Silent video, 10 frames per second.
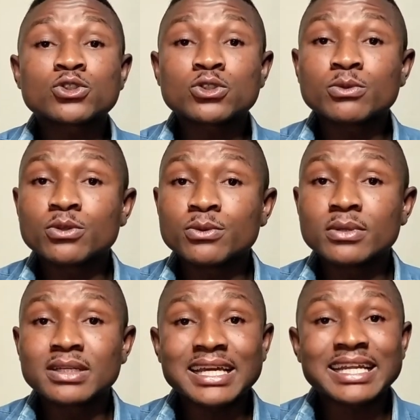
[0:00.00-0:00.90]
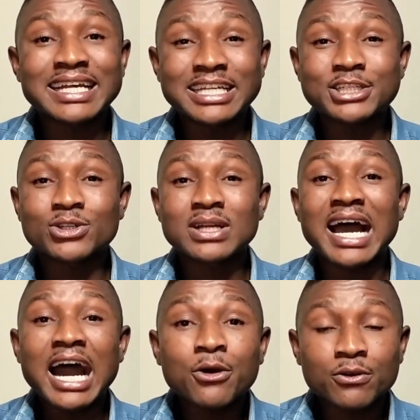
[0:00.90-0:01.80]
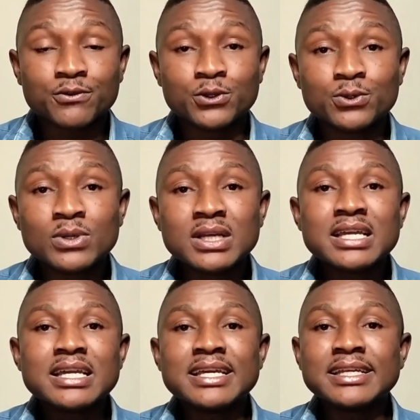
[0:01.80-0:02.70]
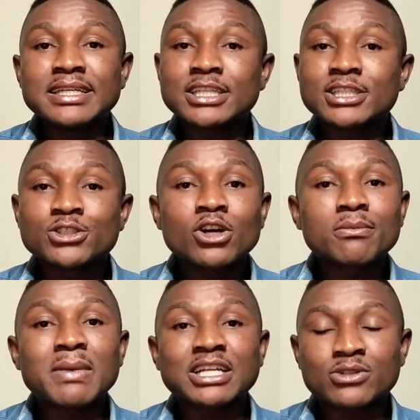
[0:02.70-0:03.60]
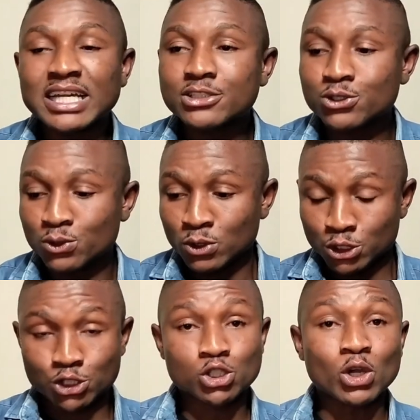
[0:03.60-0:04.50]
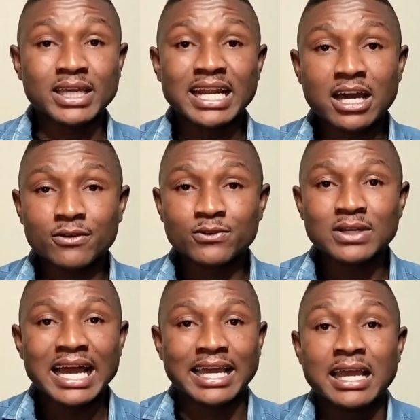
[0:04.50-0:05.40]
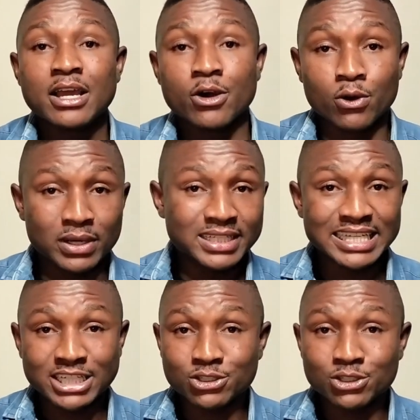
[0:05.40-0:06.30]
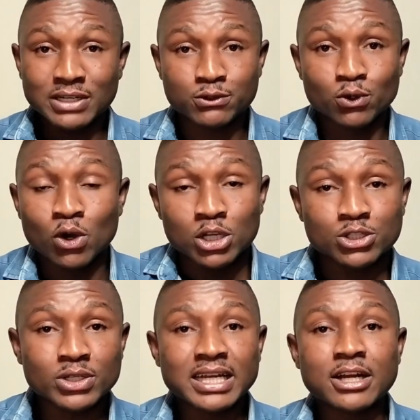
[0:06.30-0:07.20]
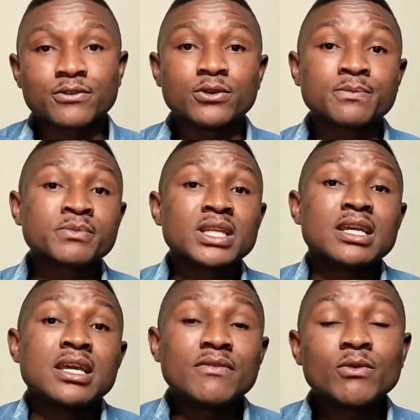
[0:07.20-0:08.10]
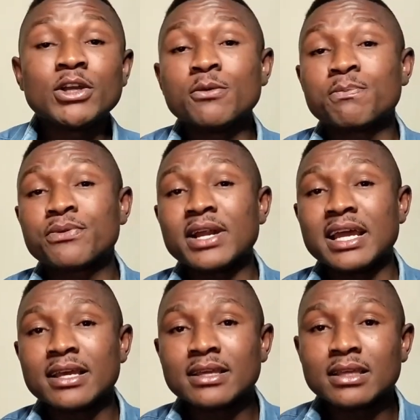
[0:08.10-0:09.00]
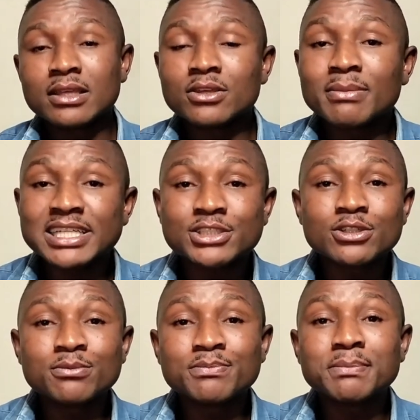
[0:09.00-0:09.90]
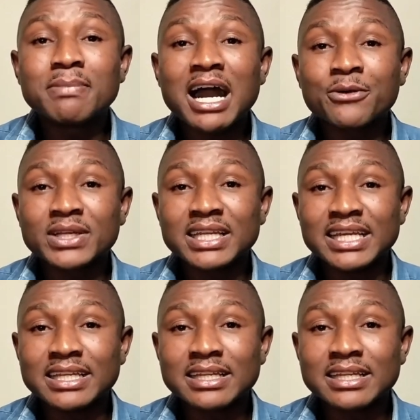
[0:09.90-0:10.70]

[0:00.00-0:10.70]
to get an addiction out of you, it, it is not by trying to suck it out of you like, oh, this addiction you have to go, suck it out of you. Even when you pray, you must still be bound in it.